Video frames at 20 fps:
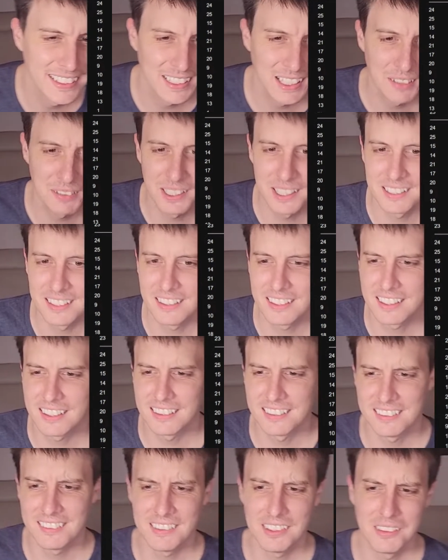I mean, you
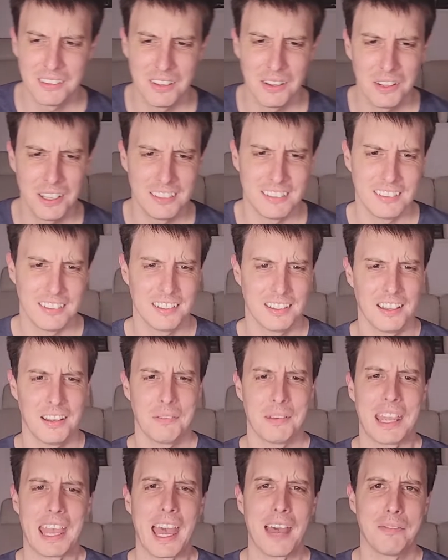
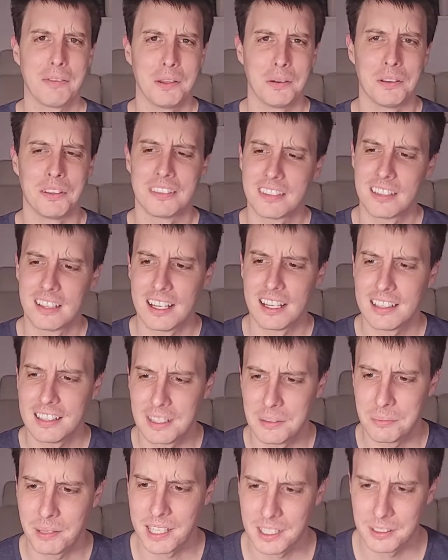gotta be happy with
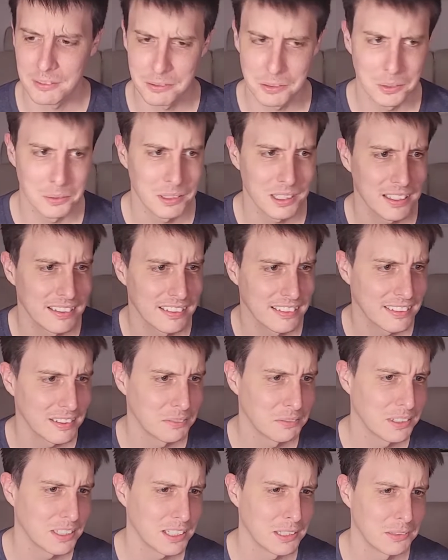slightly painful because
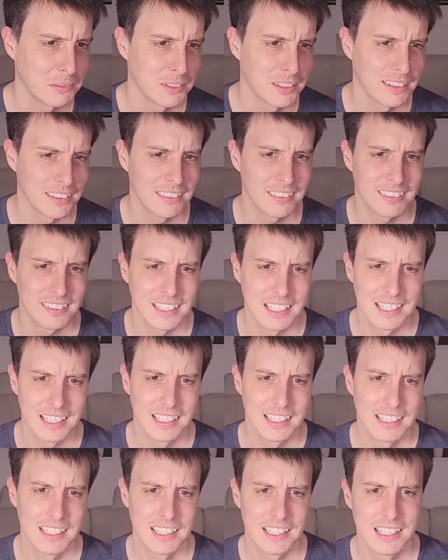sometimes it's
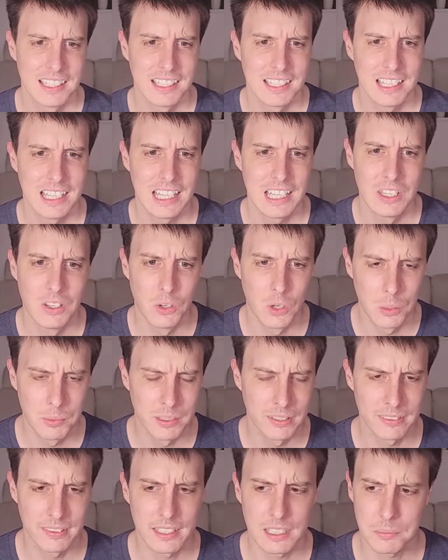
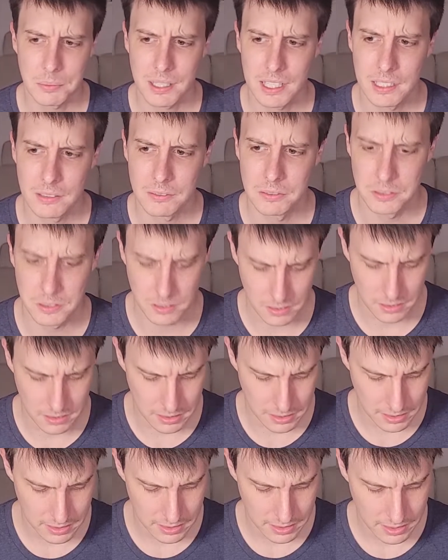enormously painful.
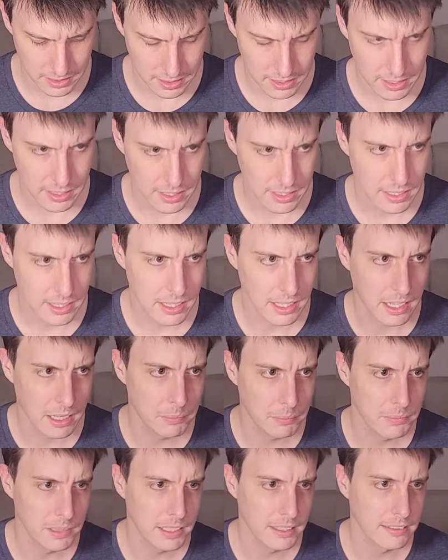
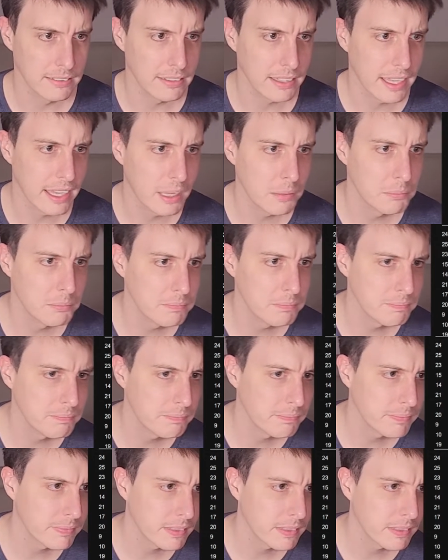Examination.